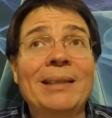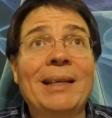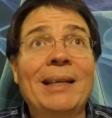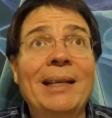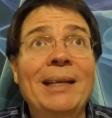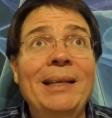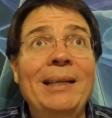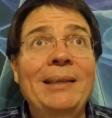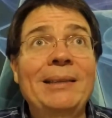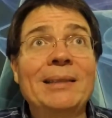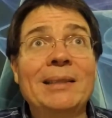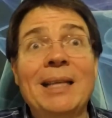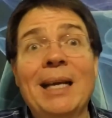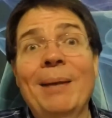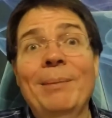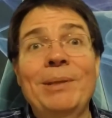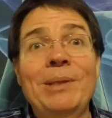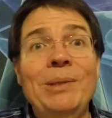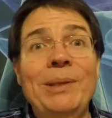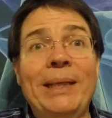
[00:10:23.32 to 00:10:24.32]
I
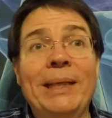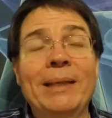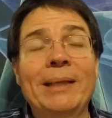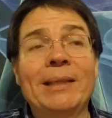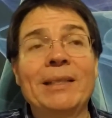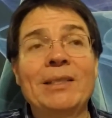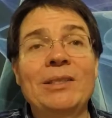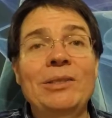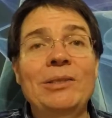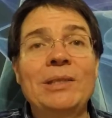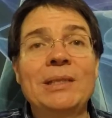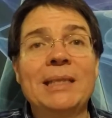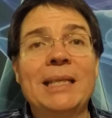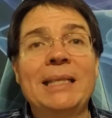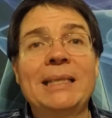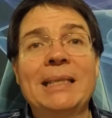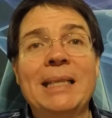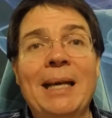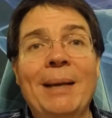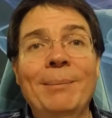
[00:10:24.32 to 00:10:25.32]
stopped doing it. And as soon as
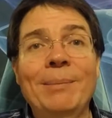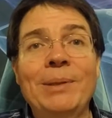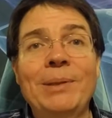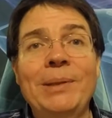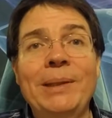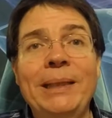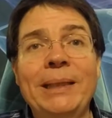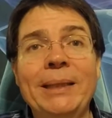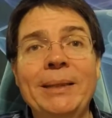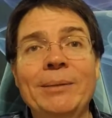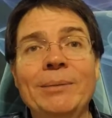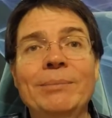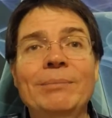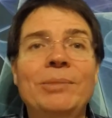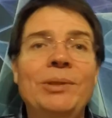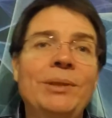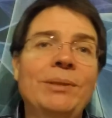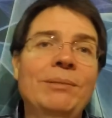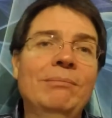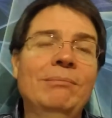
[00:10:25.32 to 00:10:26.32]
I stopped doing it,
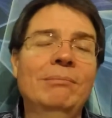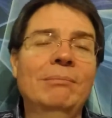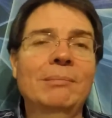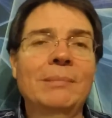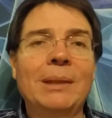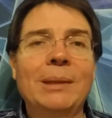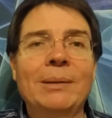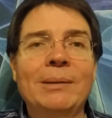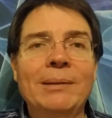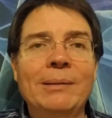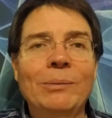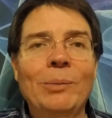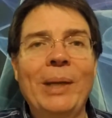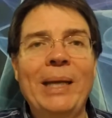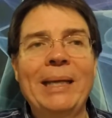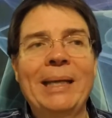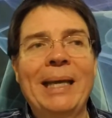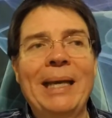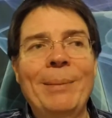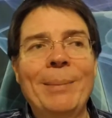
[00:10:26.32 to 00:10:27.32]
the
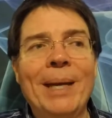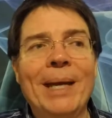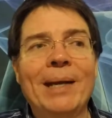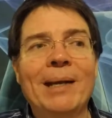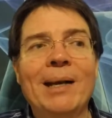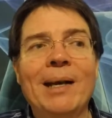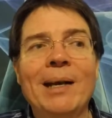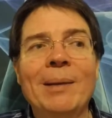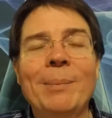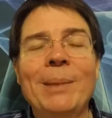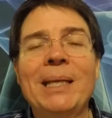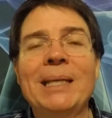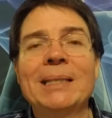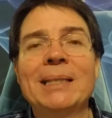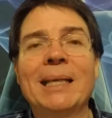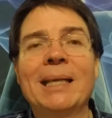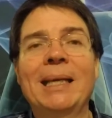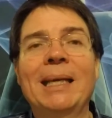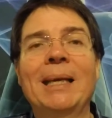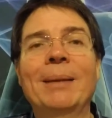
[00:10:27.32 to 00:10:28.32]
weight came back on because
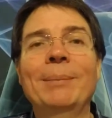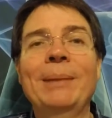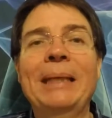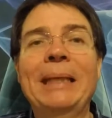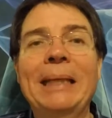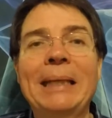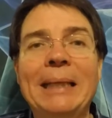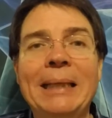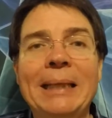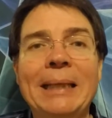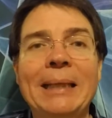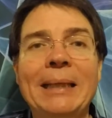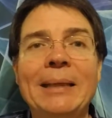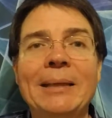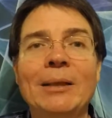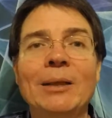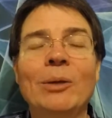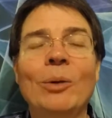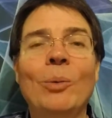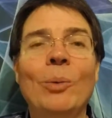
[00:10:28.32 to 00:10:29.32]
I kept
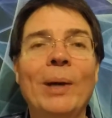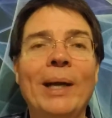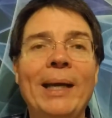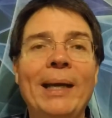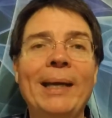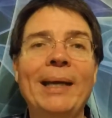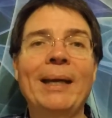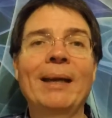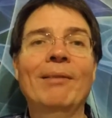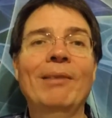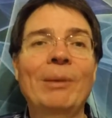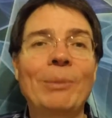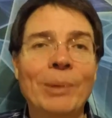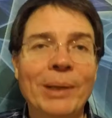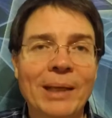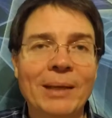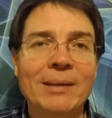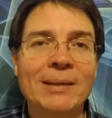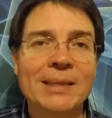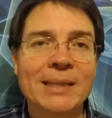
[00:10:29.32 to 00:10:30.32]
eating the way
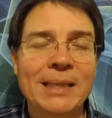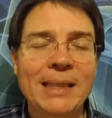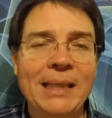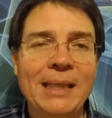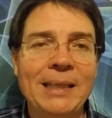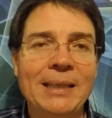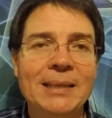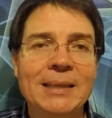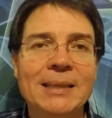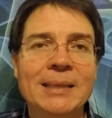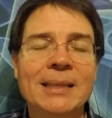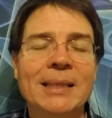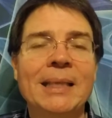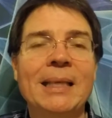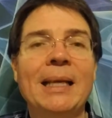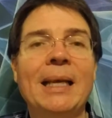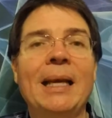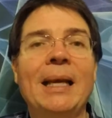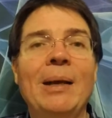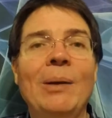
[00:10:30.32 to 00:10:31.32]
everyone else eats,
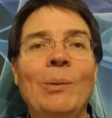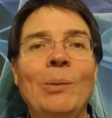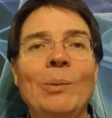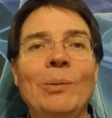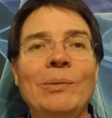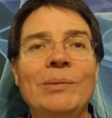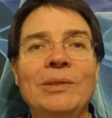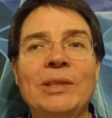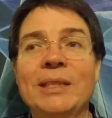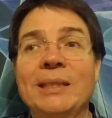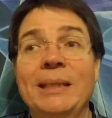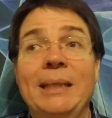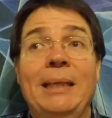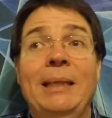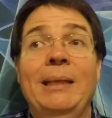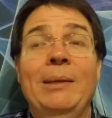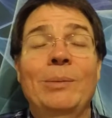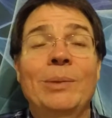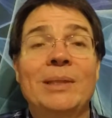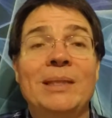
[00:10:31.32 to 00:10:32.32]
just
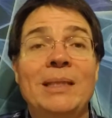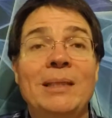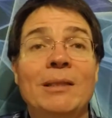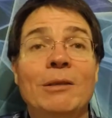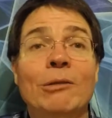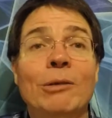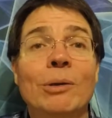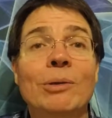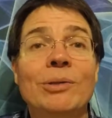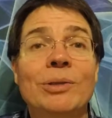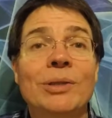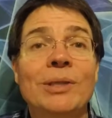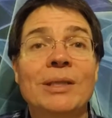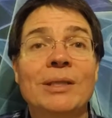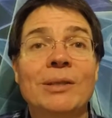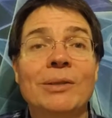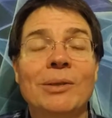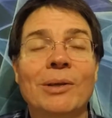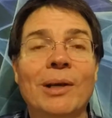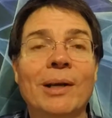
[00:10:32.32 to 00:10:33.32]
eating what's in the grocery
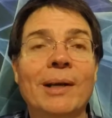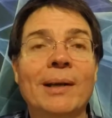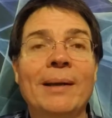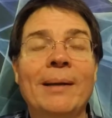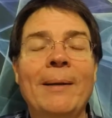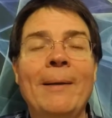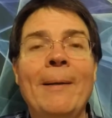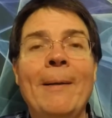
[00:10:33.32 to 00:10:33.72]
store.